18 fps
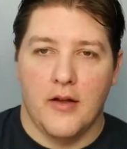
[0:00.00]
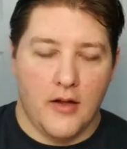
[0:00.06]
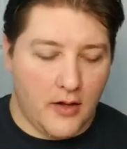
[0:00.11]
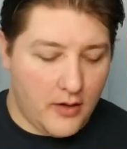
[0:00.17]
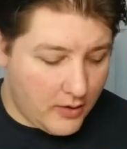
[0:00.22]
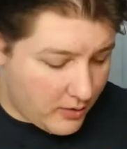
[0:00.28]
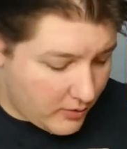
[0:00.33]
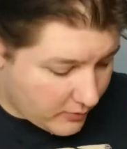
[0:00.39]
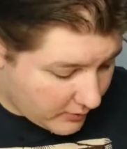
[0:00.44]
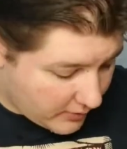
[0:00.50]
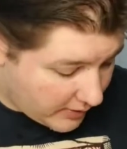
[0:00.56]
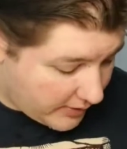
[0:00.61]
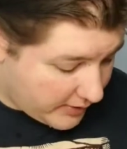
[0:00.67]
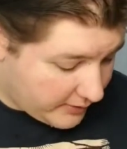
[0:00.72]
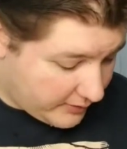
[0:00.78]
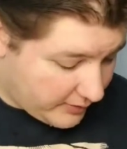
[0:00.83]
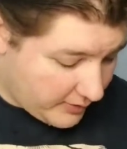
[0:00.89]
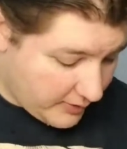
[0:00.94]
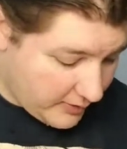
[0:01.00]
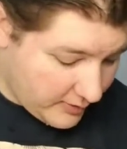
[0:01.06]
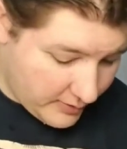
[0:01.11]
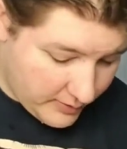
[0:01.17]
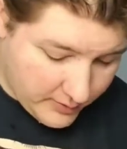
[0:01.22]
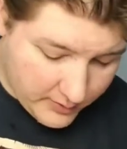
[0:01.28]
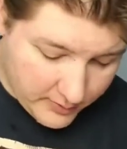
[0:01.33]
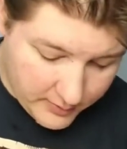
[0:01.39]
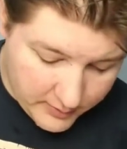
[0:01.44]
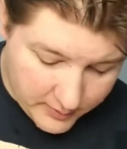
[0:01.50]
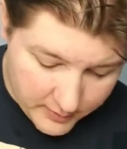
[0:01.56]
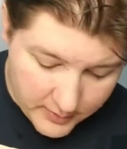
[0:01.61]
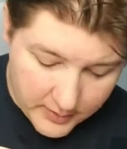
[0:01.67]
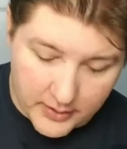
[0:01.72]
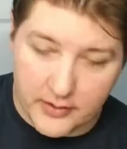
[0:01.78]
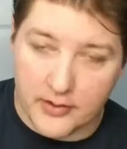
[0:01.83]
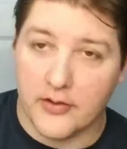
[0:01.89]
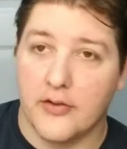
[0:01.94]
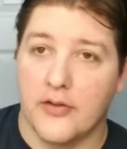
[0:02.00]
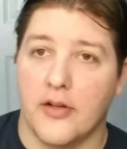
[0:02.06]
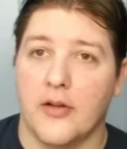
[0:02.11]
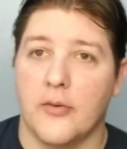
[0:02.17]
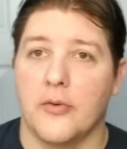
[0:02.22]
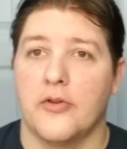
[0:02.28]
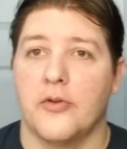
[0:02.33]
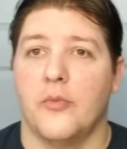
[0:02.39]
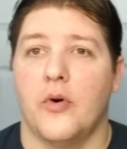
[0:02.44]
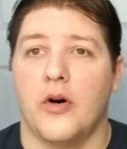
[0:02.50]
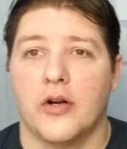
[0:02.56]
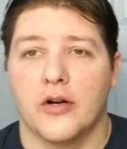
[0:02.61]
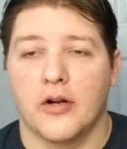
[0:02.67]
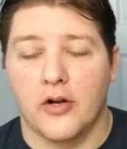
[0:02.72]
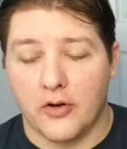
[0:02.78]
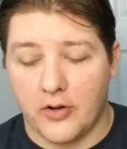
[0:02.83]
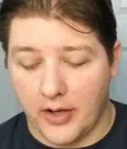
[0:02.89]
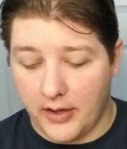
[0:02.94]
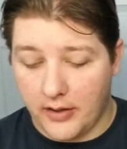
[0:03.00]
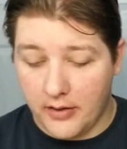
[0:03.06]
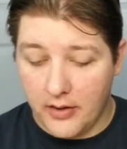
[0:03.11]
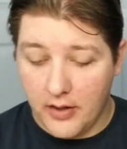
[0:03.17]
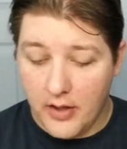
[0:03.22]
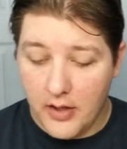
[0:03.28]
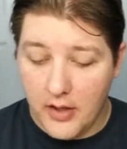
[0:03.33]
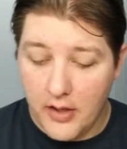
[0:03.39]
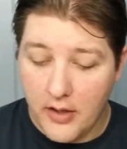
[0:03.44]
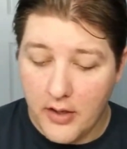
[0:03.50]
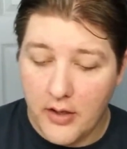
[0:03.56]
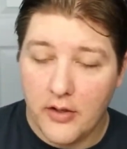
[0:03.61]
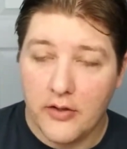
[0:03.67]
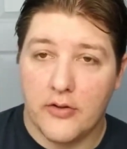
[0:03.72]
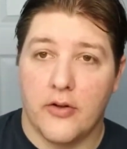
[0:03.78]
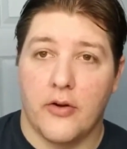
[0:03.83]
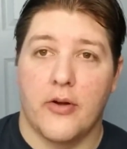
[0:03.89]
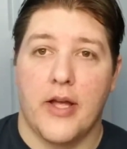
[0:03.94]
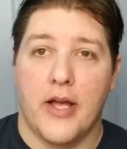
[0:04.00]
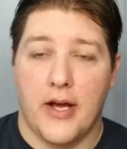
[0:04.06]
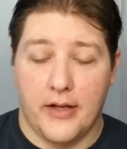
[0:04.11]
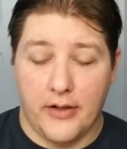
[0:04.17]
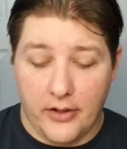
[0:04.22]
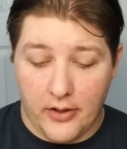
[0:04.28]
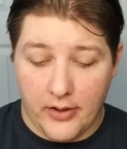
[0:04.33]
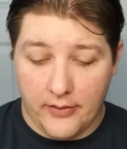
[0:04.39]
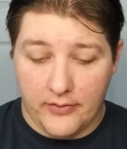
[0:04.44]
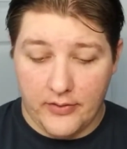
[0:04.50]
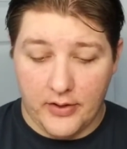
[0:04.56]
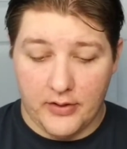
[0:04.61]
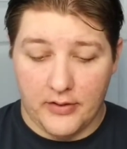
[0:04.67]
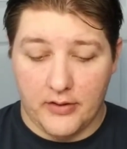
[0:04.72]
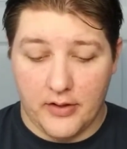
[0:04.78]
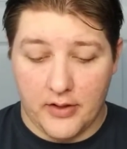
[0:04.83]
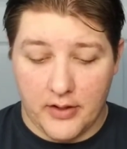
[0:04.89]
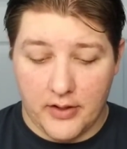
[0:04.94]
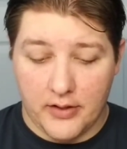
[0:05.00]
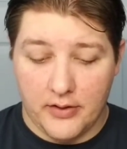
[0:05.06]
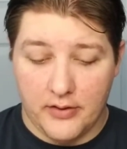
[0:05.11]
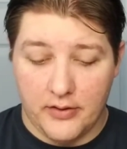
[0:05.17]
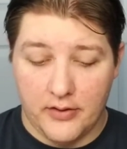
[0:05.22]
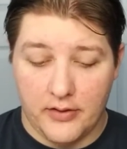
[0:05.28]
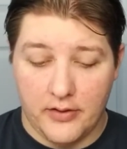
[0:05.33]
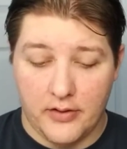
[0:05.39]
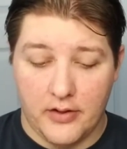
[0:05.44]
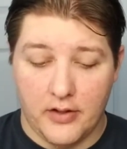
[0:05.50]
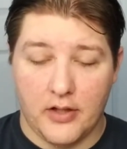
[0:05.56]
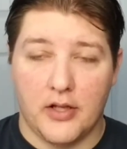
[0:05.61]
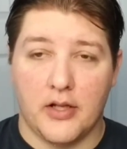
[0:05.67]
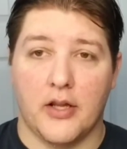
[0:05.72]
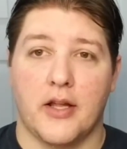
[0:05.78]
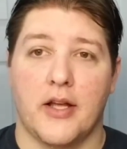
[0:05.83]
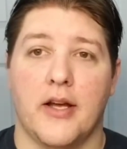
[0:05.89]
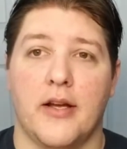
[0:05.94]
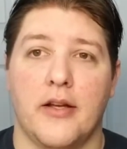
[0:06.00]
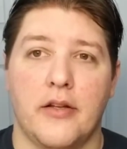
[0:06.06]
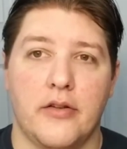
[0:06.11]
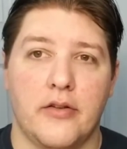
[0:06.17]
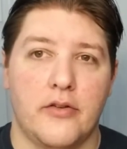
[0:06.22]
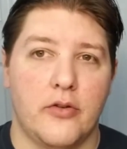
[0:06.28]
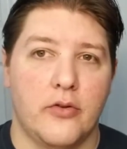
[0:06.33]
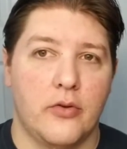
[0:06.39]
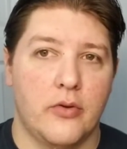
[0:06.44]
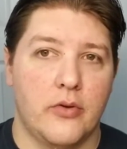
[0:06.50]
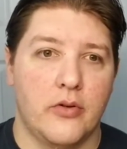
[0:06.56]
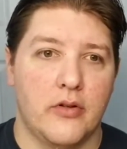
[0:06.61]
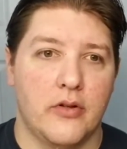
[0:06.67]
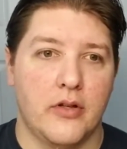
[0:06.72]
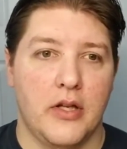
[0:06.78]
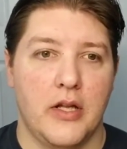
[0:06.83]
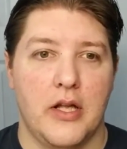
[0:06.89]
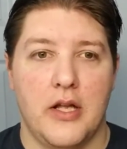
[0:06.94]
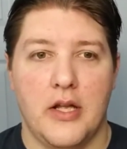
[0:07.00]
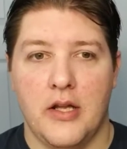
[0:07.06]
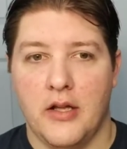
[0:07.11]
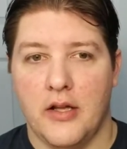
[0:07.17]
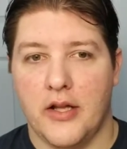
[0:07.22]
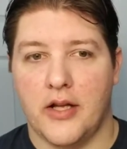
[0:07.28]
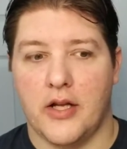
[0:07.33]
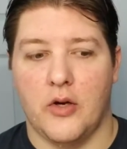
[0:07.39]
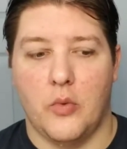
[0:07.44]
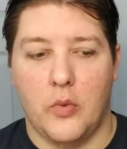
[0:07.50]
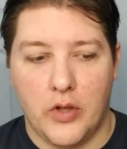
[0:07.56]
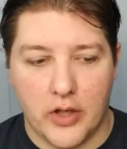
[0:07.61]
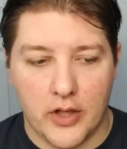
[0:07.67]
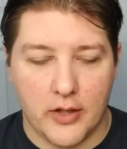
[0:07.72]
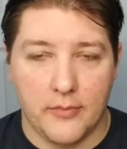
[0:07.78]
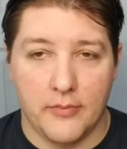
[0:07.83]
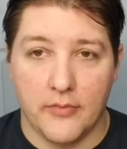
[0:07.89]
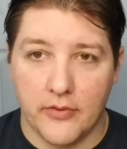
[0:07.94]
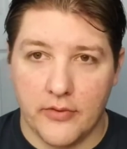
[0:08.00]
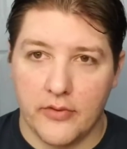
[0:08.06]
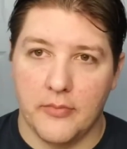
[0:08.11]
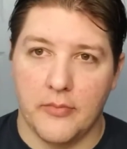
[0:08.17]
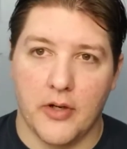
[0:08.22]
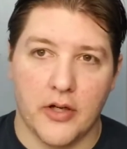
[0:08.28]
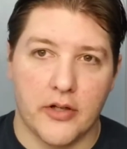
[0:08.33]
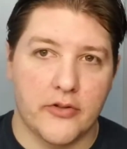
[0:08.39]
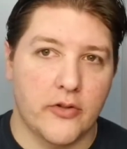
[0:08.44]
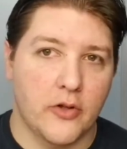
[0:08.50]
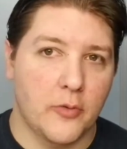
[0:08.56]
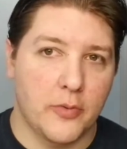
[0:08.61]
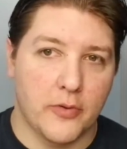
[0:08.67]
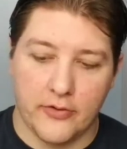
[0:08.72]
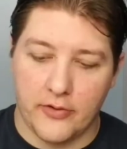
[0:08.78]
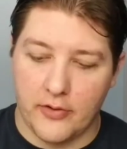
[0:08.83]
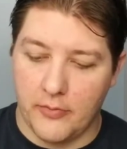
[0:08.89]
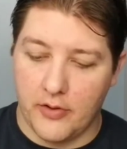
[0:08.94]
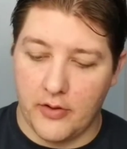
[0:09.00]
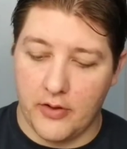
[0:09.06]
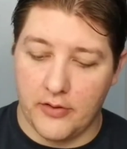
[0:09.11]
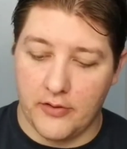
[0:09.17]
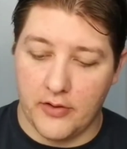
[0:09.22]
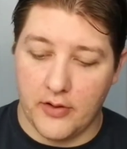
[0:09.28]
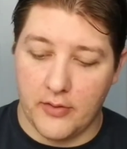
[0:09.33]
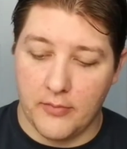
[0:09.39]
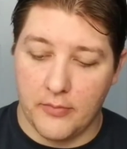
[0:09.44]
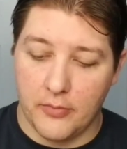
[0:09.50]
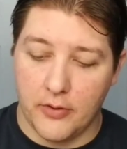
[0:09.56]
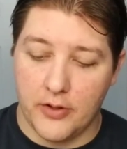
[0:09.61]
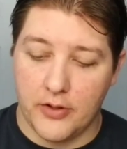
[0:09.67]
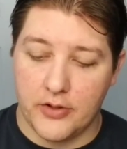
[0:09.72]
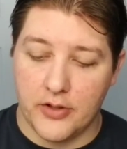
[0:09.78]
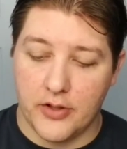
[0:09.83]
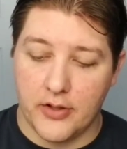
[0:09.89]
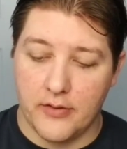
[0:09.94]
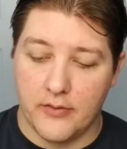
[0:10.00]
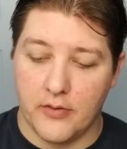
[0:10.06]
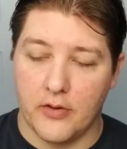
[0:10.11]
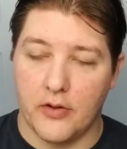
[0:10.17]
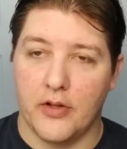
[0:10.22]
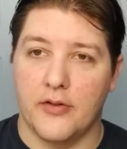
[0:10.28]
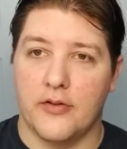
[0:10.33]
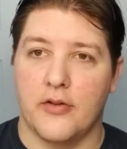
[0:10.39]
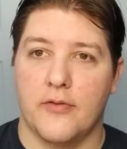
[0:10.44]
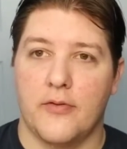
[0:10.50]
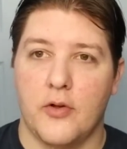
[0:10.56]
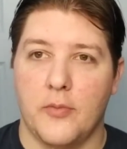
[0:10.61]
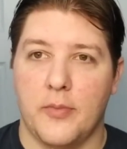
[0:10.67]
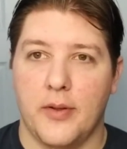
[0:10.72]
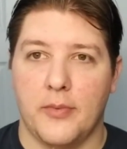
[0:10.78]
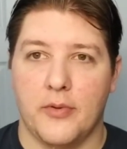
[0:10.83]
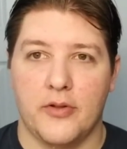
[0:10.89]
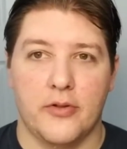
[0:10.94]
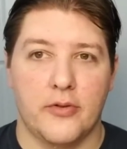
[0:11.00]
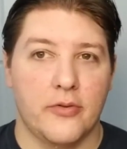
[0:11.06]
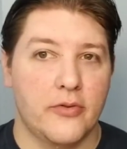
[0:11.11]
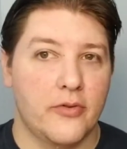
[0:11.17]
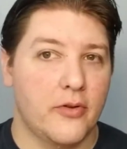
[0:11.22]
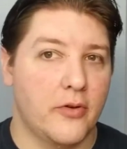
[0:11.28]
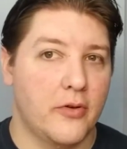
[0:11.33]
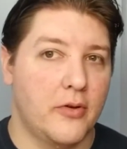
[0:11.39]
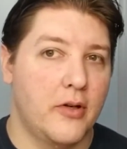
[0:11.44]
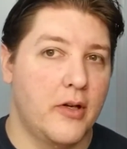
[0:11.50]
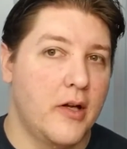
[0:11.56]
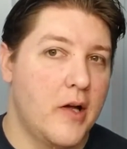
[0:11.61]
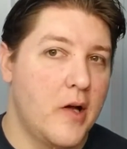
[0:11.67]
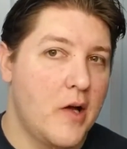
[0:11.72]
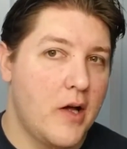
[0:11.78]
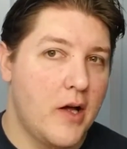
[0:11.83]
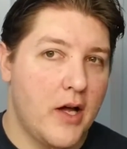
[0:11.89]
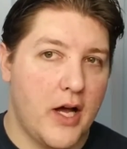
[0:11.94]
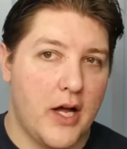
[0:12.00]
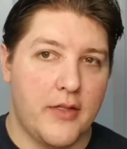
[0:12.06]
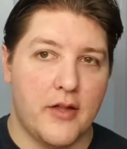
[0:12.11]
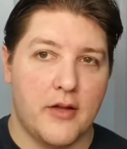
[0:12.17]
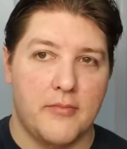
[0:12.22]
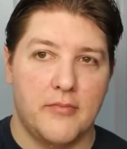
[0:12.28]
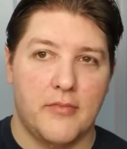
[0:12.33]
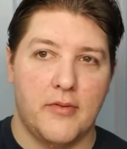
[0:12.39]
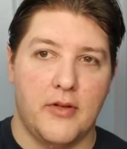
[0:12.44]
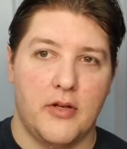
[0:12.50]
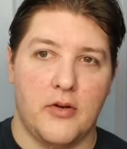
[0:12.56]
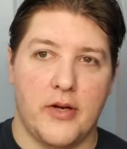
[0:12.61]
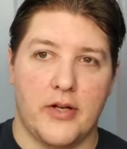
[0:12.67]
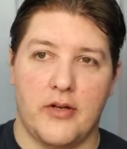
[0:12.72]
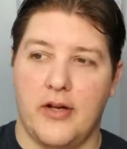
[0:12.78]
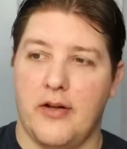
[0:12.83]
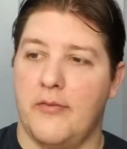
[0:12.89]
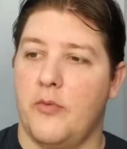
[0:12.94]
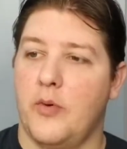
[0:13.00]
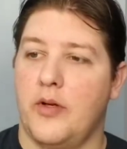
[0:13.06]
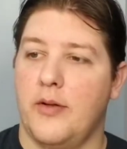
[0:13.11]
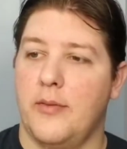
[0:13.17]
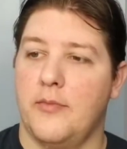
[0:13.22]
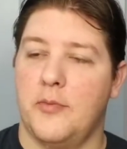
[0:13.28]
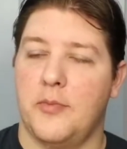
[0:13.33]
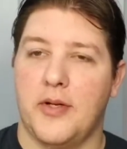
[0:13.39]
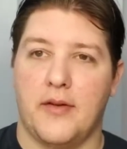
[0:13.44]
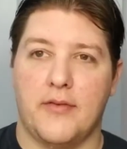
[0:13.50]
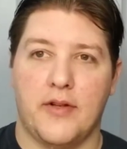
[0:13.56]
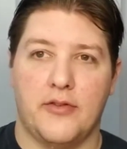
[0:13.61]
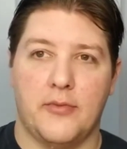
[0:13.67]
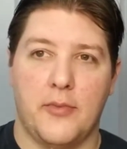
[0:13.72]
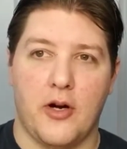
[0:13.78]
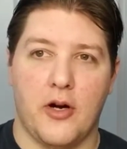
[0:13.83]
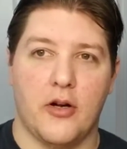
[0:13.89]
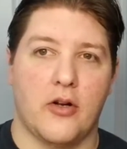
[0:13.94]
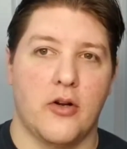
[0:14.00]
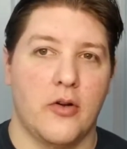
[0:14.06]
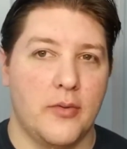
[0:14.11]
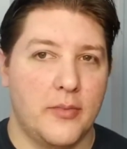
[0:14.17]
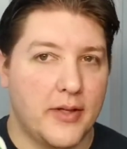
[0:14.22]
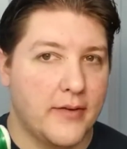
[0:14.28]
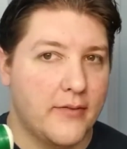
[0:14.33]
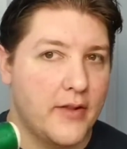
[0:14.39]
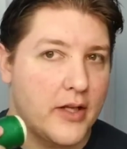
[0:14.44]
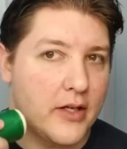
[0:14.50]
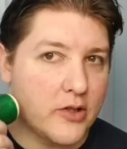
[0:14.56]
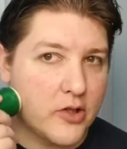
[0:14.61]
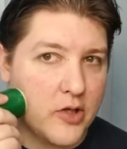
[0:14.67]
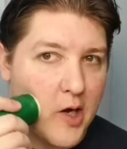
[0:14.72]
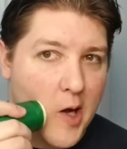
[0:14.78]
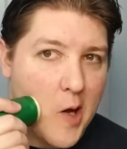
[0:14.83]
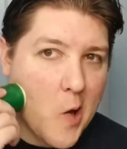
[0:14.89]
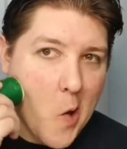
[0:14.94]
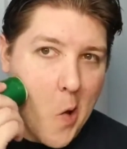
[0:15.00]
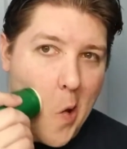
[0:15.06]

All right, got the sink with some water. Okay, so yeah, no, I've seen a lot of the guys do like a Williams mug soap or something as a pre-shave, or at least a few people do. So I thought, I don't have Williams, but I've got some Arco. Give that a shot.